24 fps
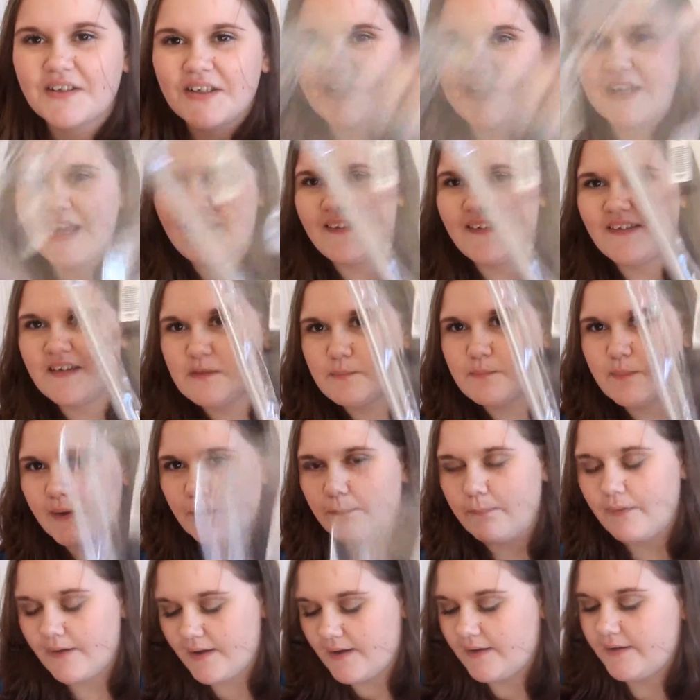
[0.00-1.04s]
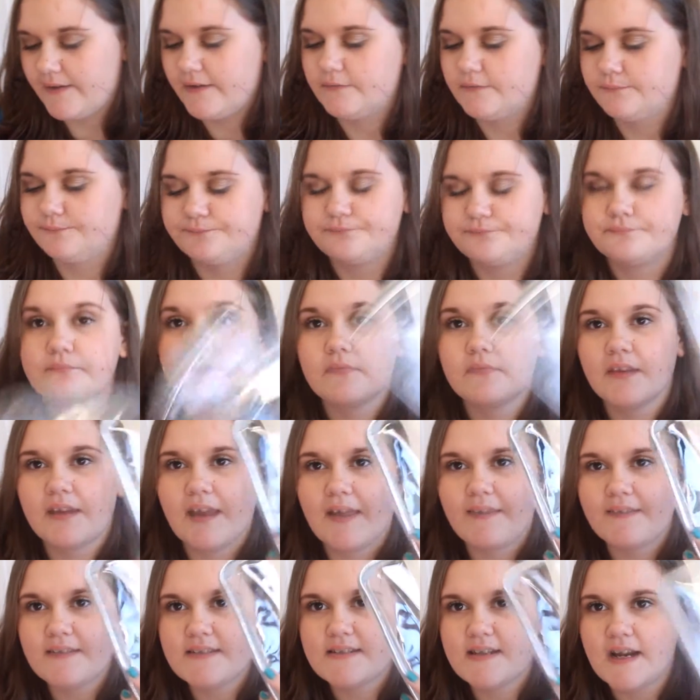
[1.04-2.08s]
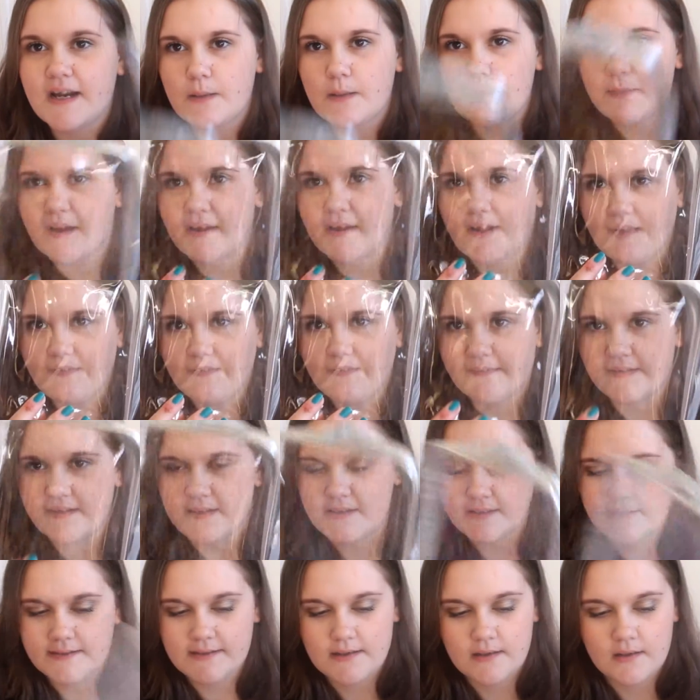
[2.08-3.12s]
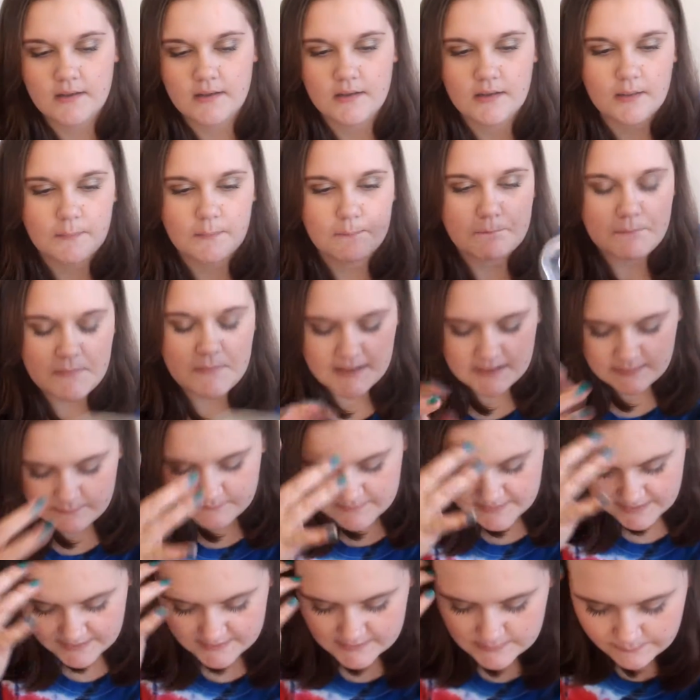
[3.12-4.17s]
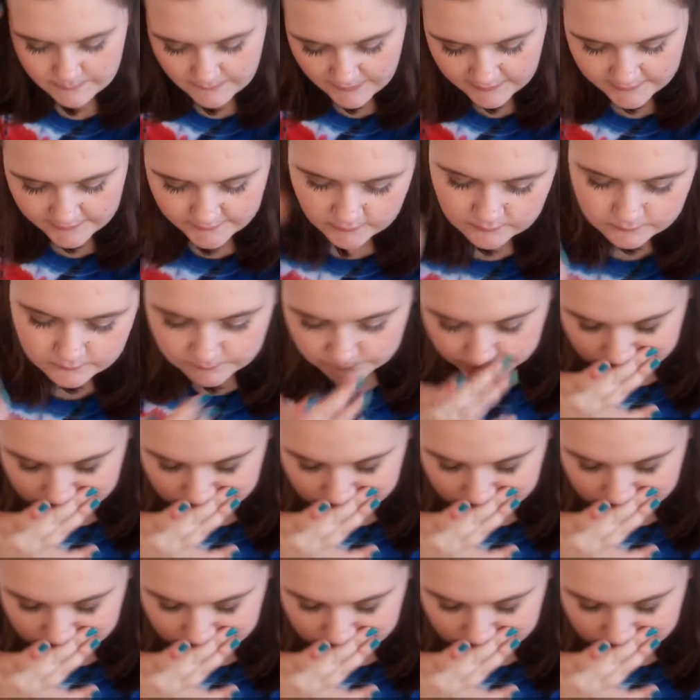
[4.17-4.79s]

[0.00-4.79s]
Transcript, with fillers: you get this big bag, you get this tiny bag and this medium-sized bag.